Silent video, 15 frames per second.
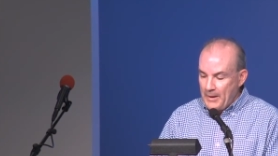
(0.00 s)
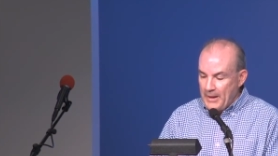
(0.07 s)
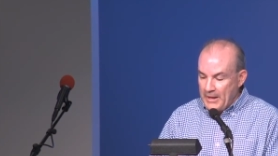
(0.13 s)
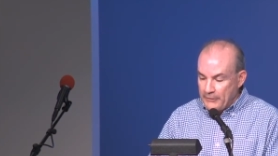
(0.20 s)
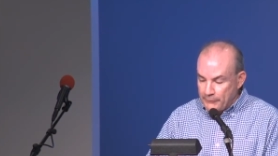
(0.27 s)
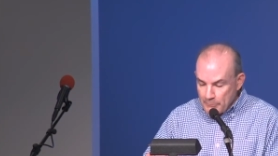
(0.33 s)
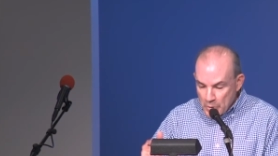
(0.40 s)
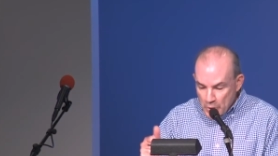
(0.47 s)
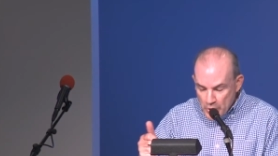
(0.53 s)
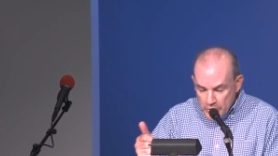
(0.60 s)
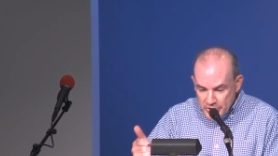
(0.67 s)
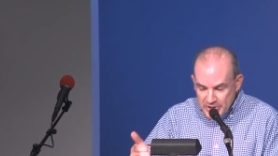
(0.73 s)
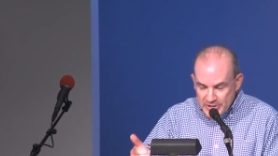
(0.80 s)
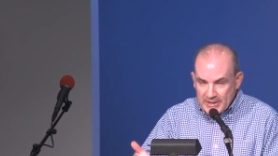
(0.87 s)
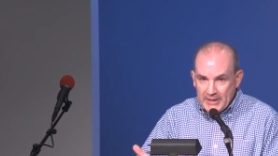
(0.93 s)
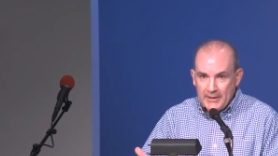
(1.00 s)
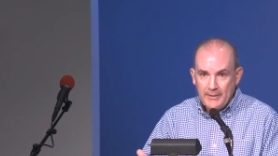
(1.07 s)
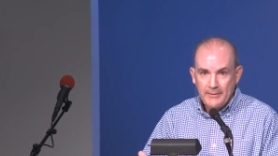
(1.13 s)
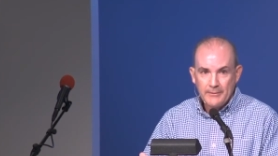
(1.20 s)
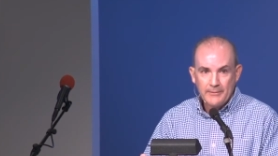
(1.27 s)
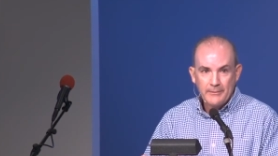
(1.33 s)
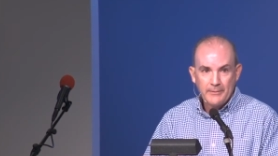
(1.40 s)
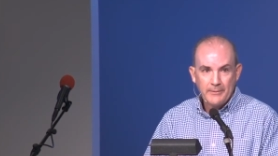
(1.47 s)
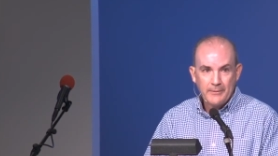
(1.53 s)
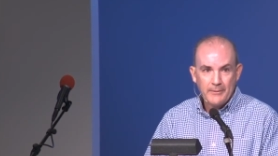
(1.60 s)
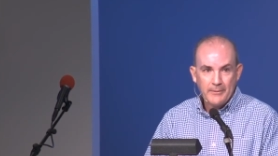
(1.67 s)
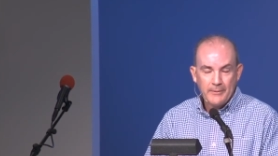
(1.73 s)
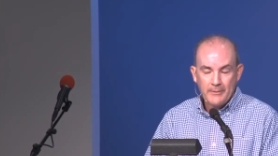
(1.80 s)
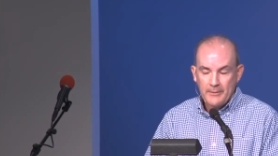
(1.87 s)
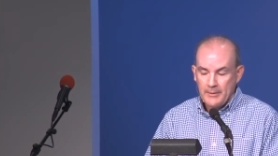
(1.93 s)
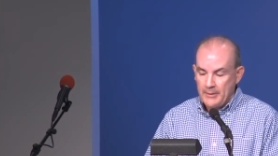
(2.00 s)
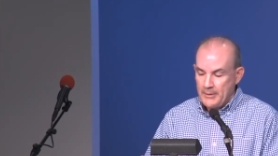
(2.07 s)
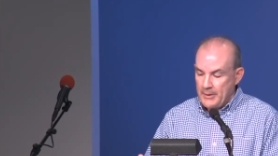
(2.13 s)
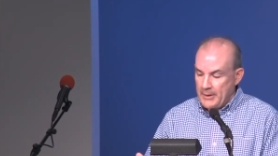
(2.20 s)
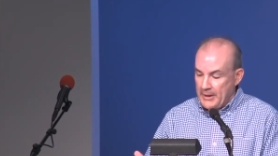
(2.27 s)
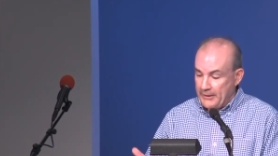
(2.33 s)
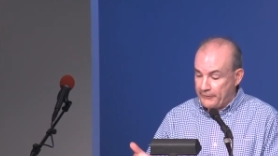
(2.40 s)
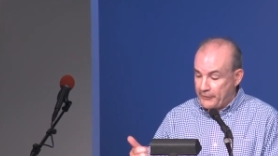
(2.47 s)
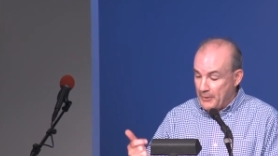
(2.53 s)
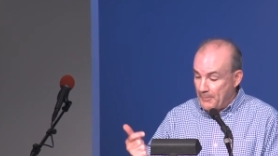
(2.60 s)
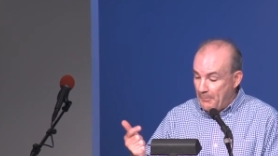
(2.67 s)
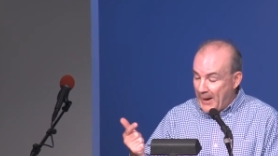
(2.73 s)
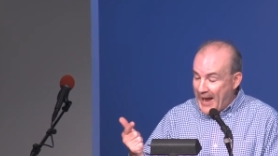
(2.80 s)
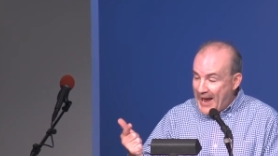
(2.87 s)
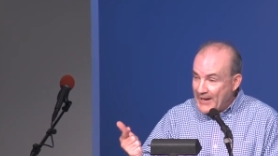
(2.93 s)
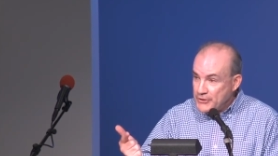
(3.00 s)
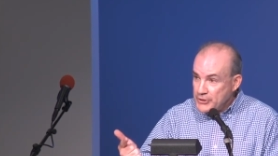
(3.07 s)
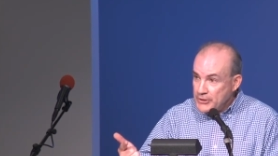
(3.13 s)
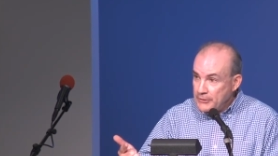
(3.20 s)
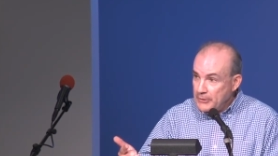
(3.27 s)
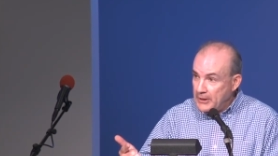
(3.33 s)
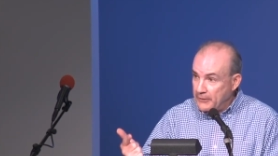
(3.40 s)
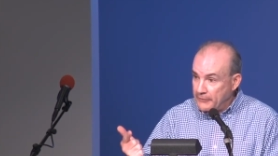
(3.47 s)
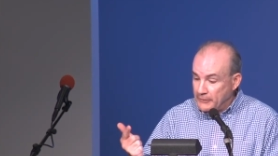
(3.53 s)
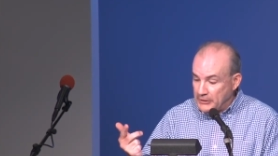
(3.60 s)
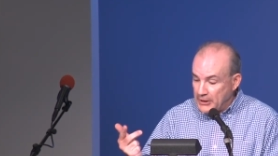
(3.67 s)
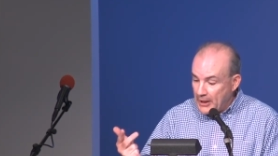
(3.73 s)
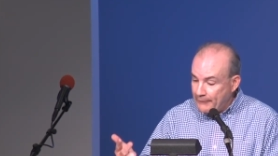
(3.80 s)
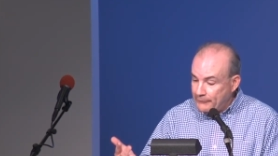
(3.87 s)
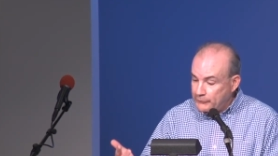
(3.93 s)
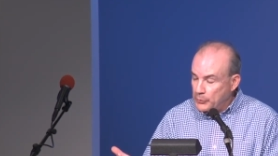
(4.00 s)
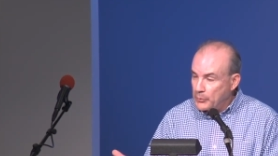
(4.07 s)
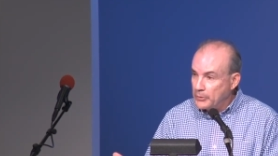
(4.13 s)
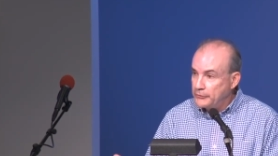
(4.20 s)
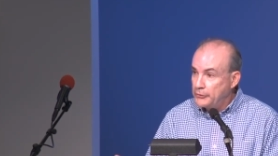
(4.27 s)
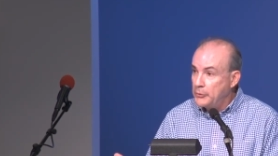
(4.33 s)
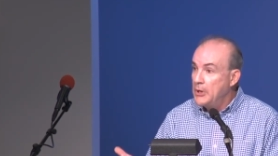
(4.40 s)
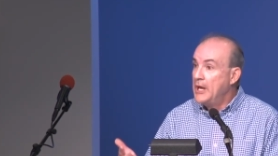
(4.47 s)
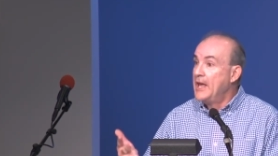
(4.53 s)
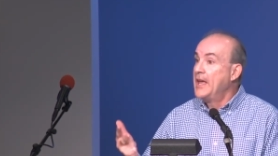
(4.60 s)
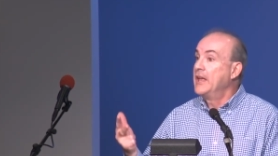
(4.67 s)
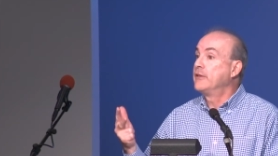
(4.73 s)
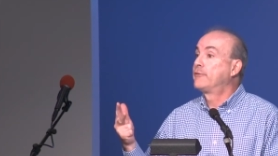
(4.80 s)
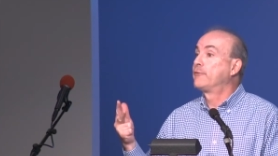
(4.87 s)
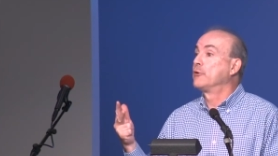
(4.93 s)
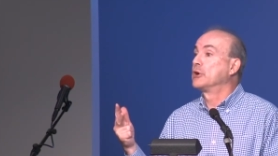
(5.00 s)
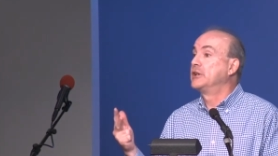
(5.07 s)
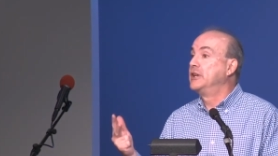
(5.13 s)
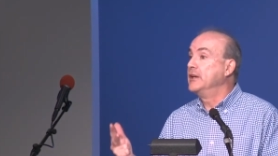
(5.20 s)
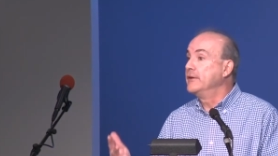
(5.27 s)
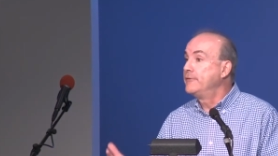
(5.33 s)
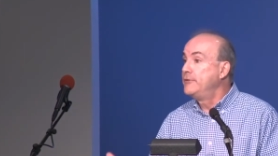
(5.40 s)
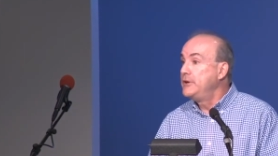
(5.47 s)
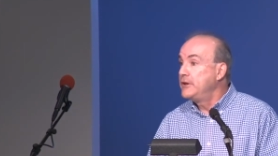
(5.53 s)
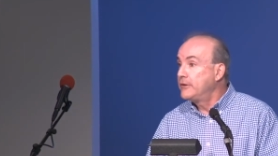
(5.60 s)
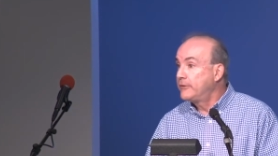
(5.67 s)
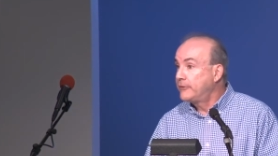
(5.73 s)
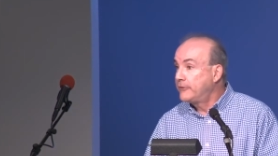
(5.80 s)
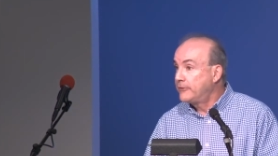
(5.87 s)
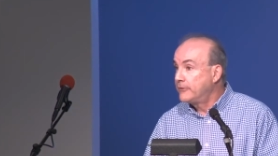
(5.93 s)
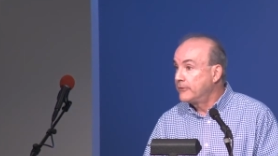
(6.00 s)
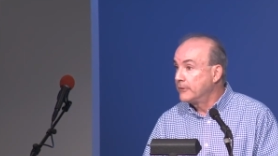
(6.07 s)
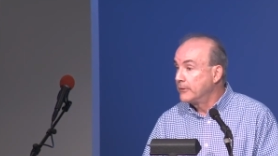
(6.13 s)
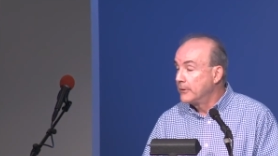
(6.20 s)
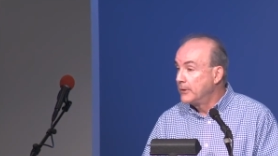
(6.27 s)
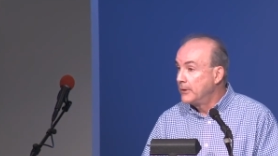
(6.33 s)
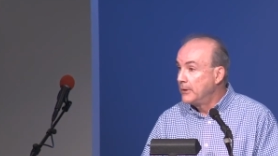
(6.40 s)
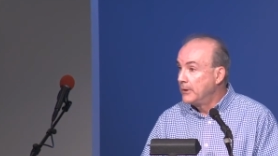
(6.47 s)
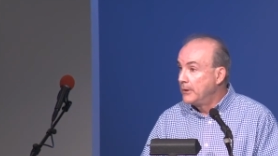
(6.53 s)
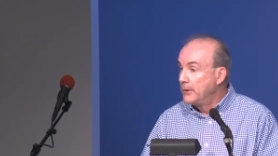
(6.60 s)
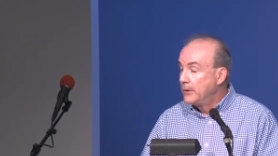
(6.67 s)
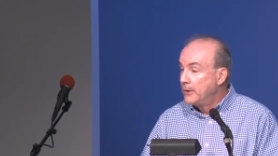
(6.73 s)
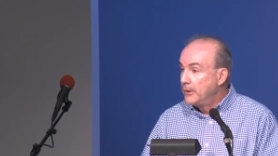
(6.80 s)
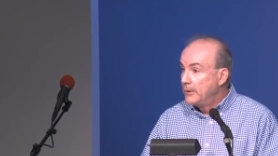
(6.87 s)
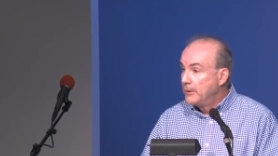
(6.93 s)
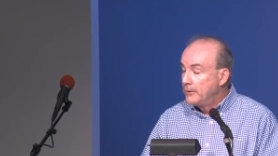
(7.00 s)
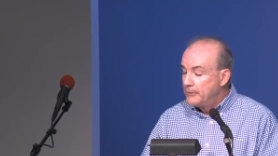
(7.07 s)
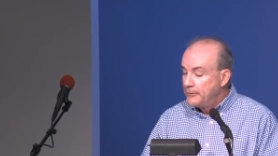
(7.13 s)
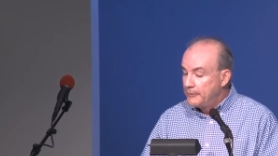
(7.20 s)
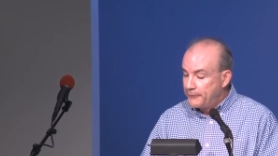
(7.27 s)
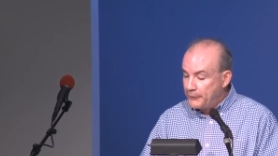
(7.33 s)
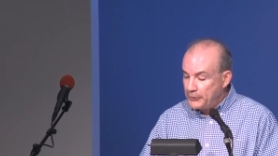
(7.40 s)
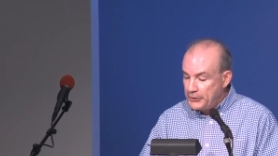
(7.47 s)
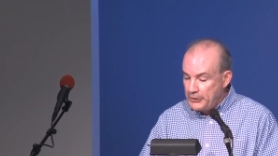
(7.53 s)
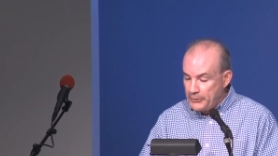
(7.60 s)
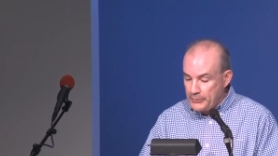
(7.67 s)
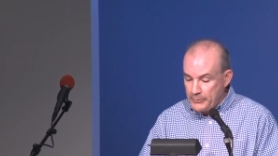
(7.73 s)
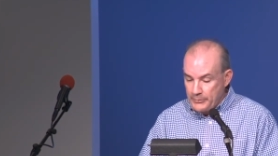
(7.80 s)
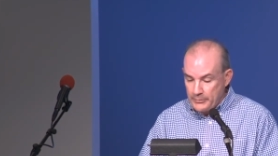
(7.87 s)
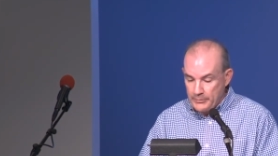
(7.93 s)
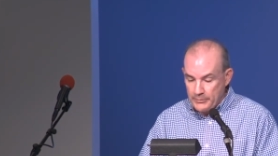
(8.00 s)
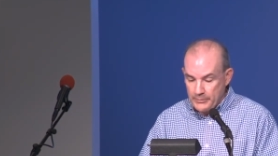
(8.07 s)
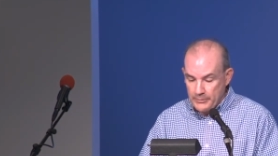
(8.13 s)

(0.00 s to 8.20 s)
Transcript: His mercy, His compassion, His love towards you, His forgiveness for you.